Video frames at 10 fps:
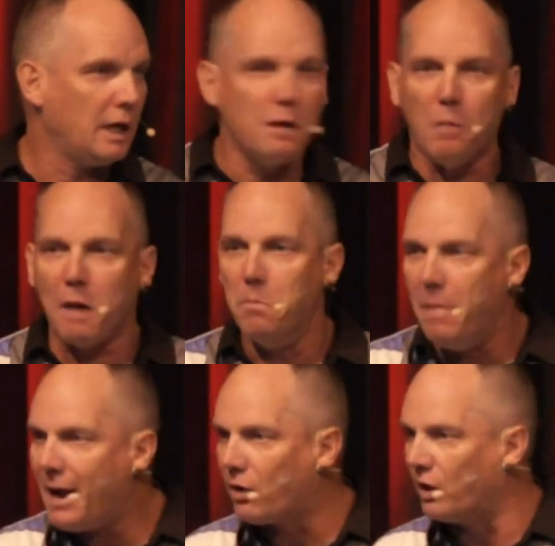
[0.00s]
in my
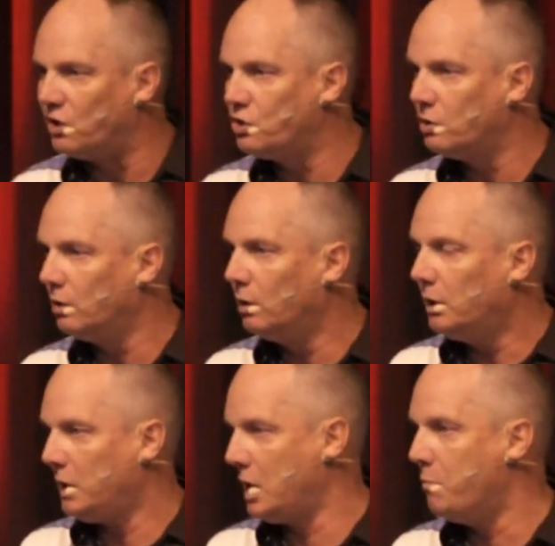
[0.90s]
marriage,
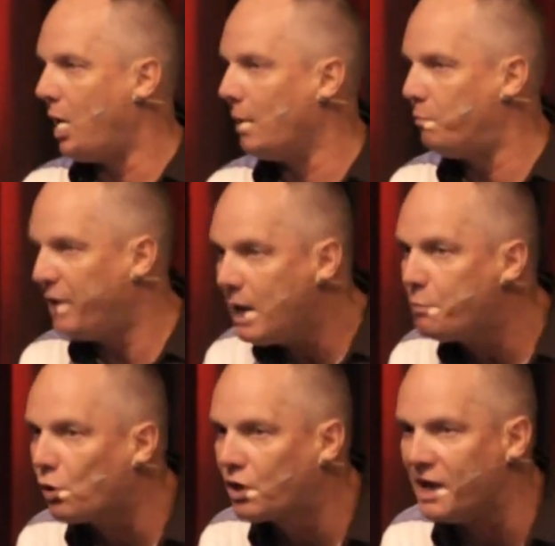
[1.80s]
in my
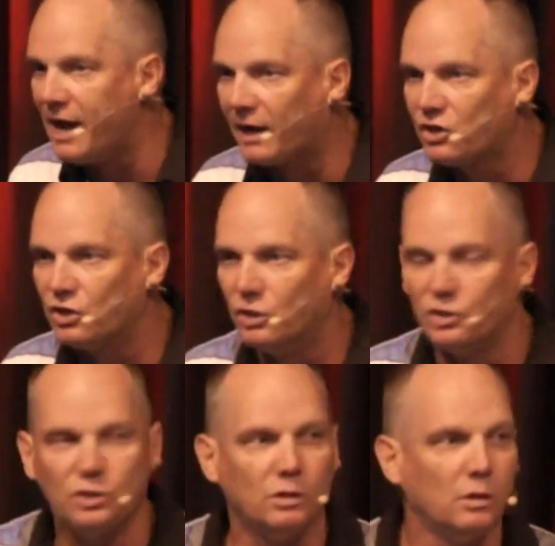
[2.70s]
people
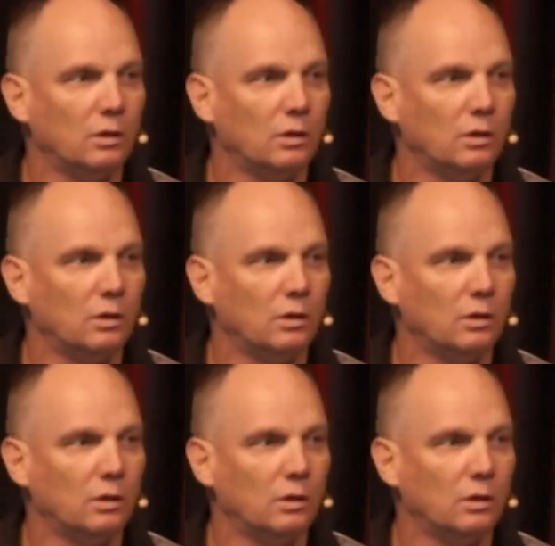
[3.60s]
connections,